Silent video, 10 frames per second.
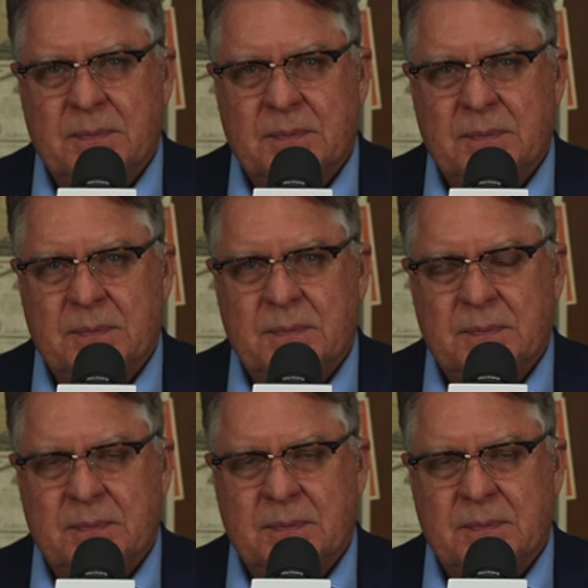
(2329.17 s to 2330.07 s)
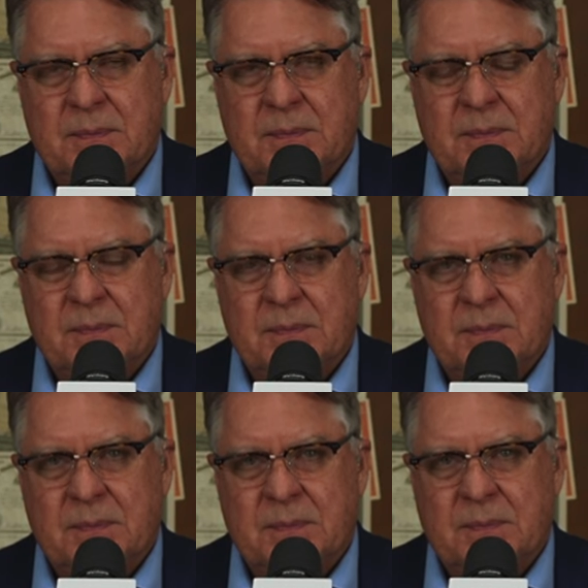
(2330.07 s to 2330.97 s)

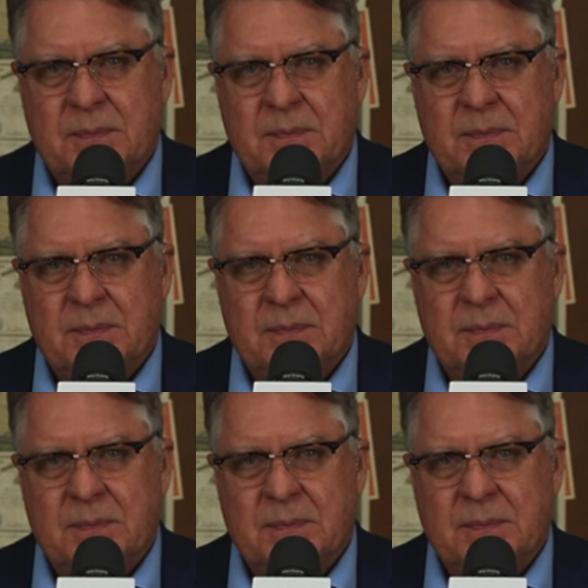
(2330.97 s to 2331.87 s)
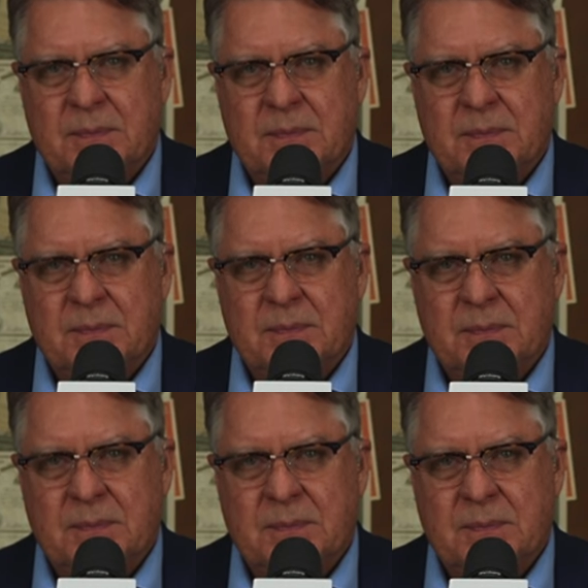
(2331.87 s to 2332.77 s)

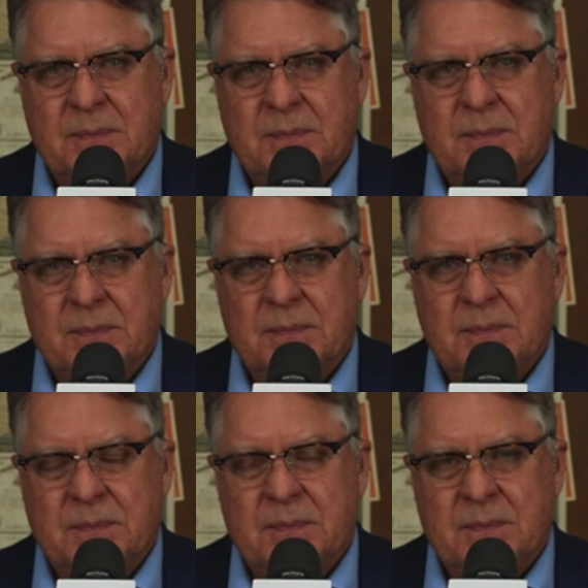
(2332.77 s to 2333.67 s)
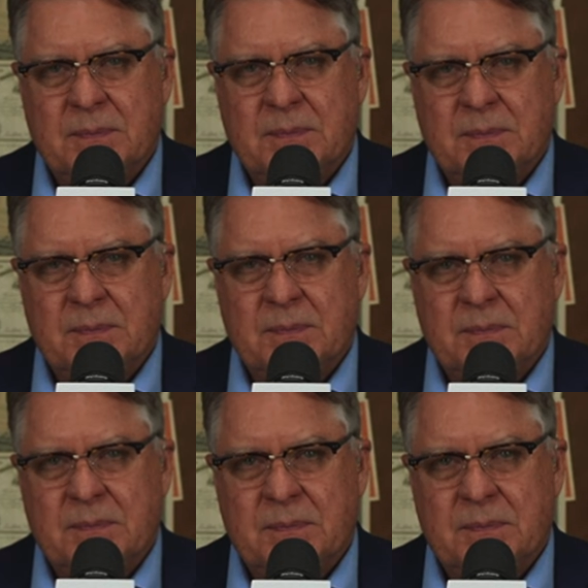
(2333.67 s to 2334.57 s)

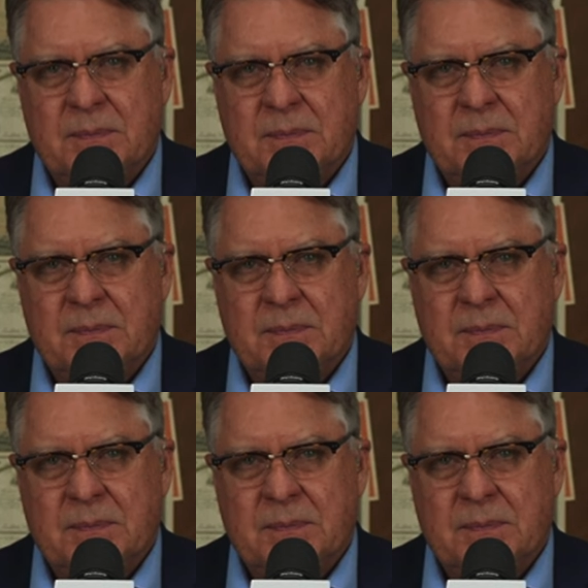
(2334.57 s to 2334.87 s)
This person isn't speaking.